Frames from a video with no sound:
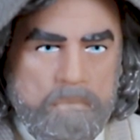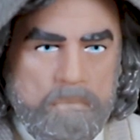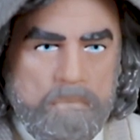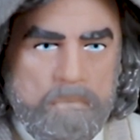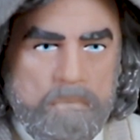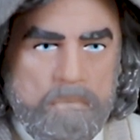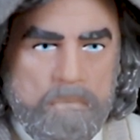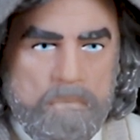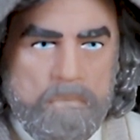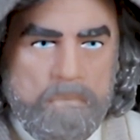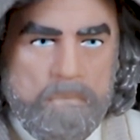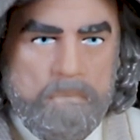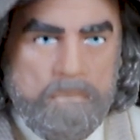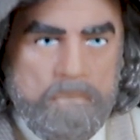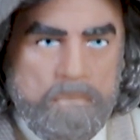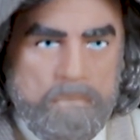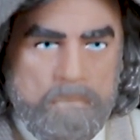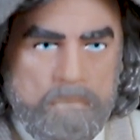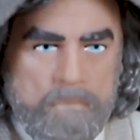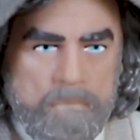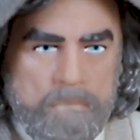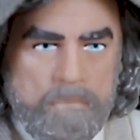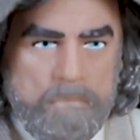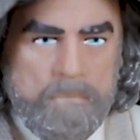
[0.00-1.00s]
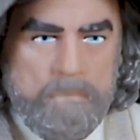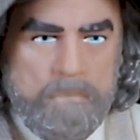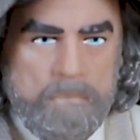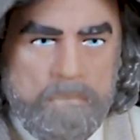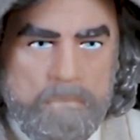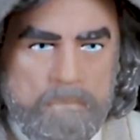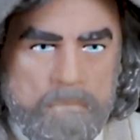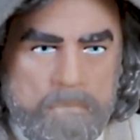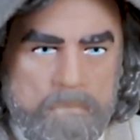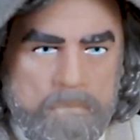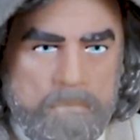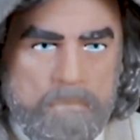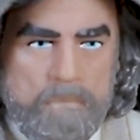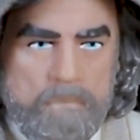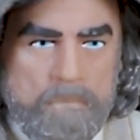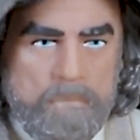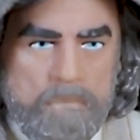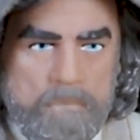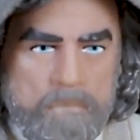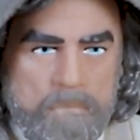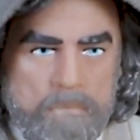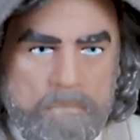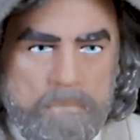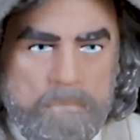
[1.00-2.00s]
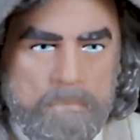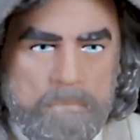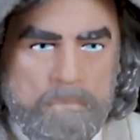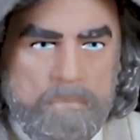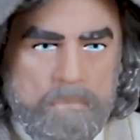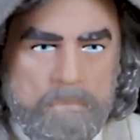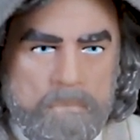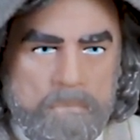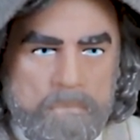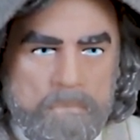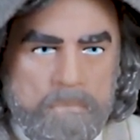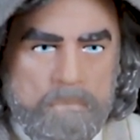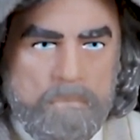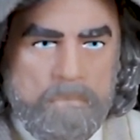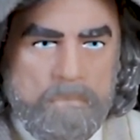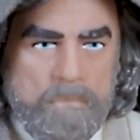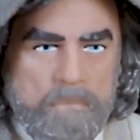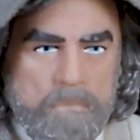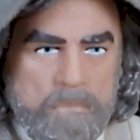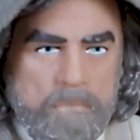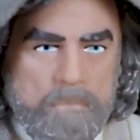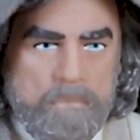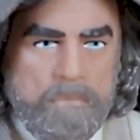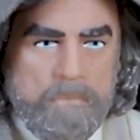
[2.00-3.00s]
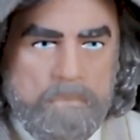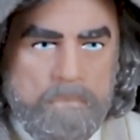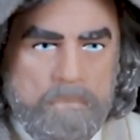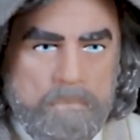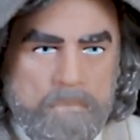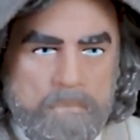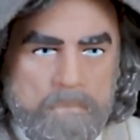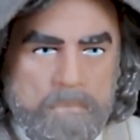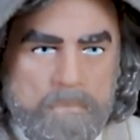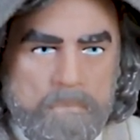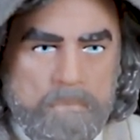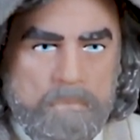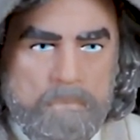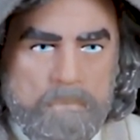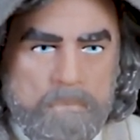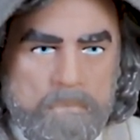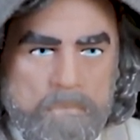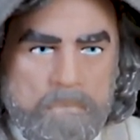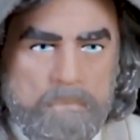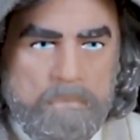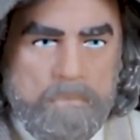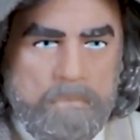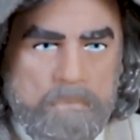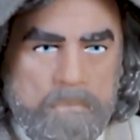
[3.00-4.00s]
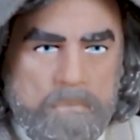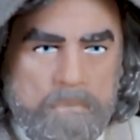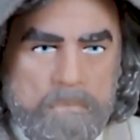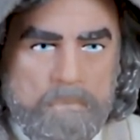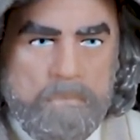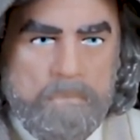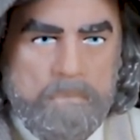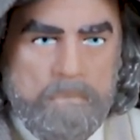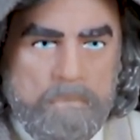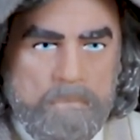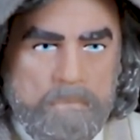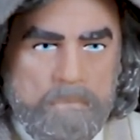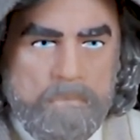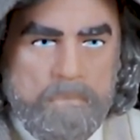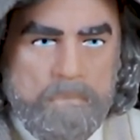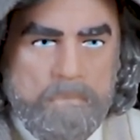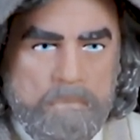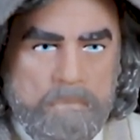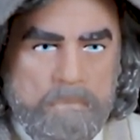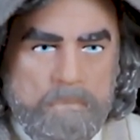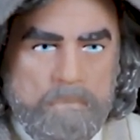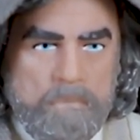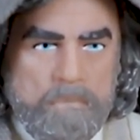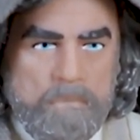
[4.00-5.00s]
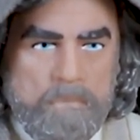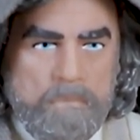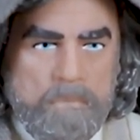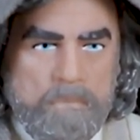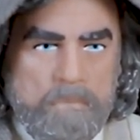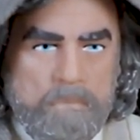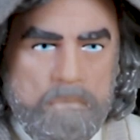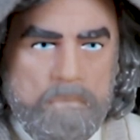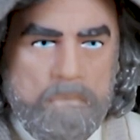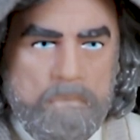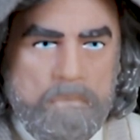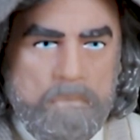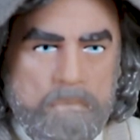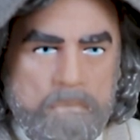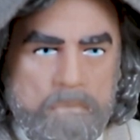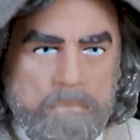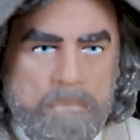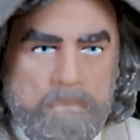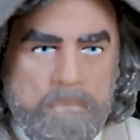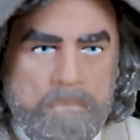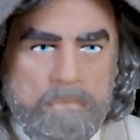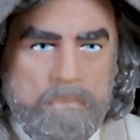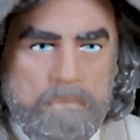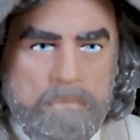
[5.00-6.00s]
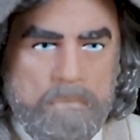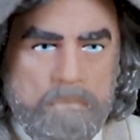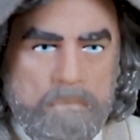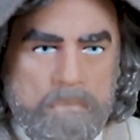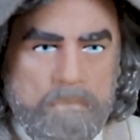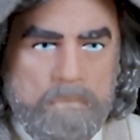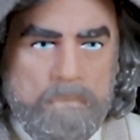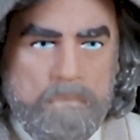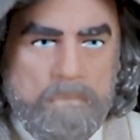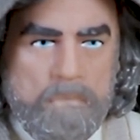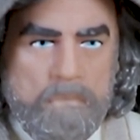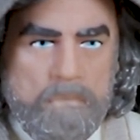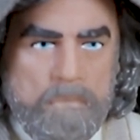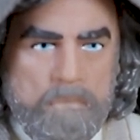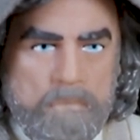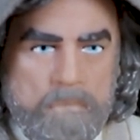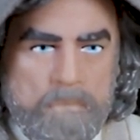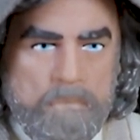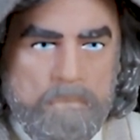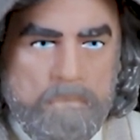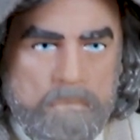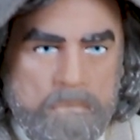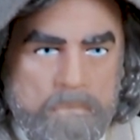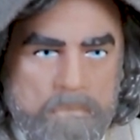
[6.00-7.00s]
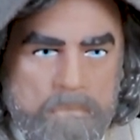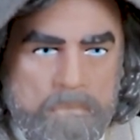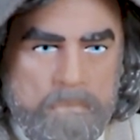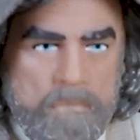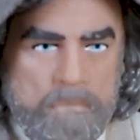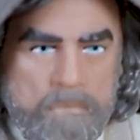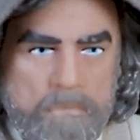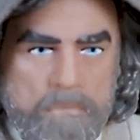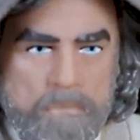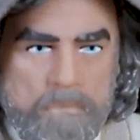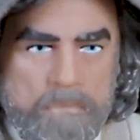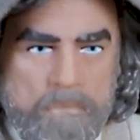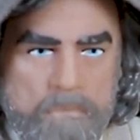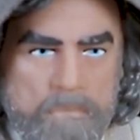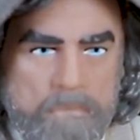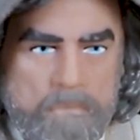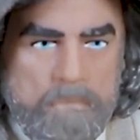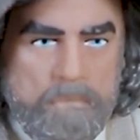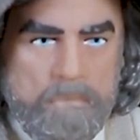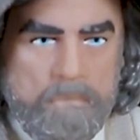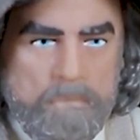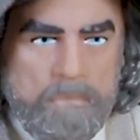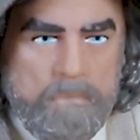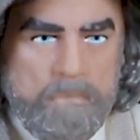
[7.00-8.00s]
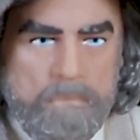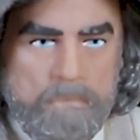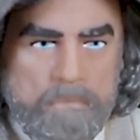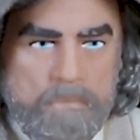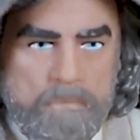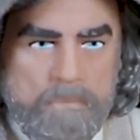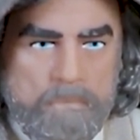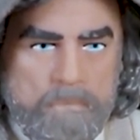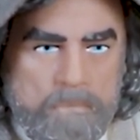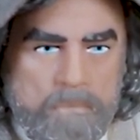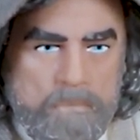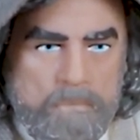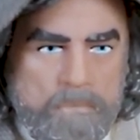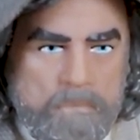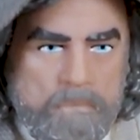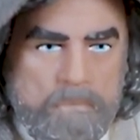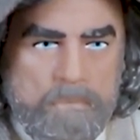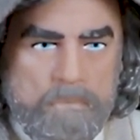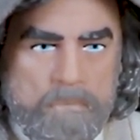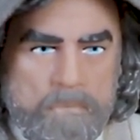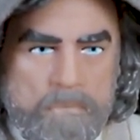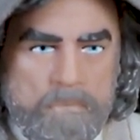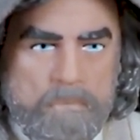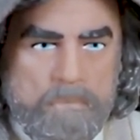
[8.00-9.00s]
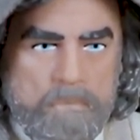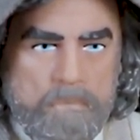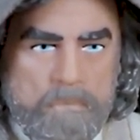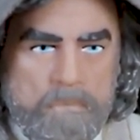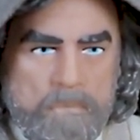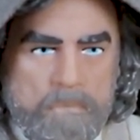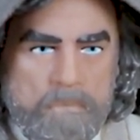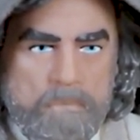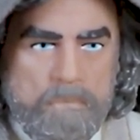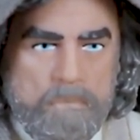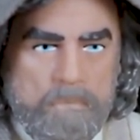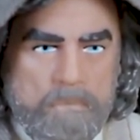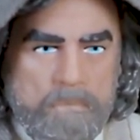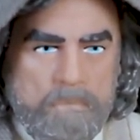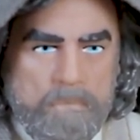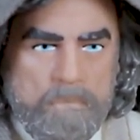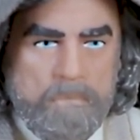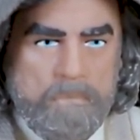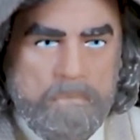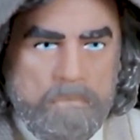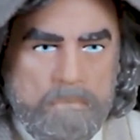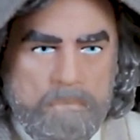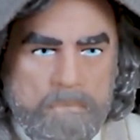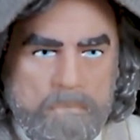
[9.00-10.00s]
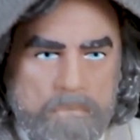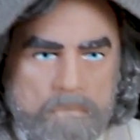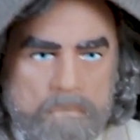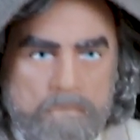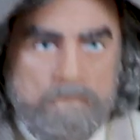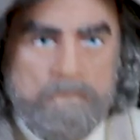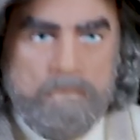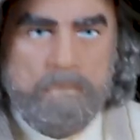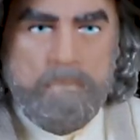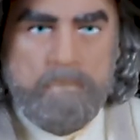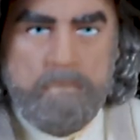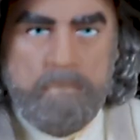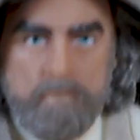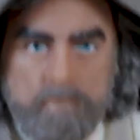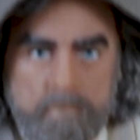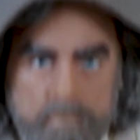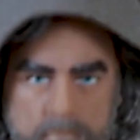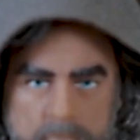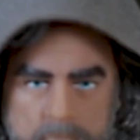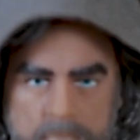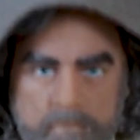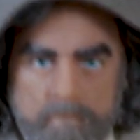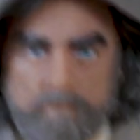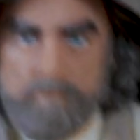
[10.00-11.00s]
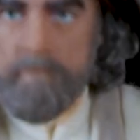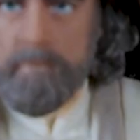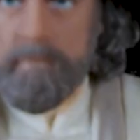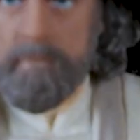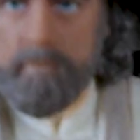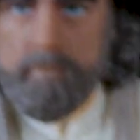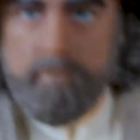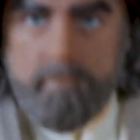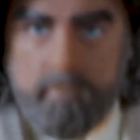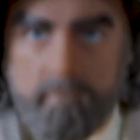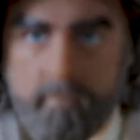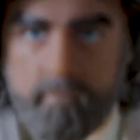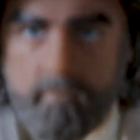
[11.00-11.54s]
the trailer, we looked at Luke is going to be wanting to. Well, he says the Jedi must end. I don't believe that's what he really thinks, but he definitely doesn't want to be in the fight anymore. That's for sure.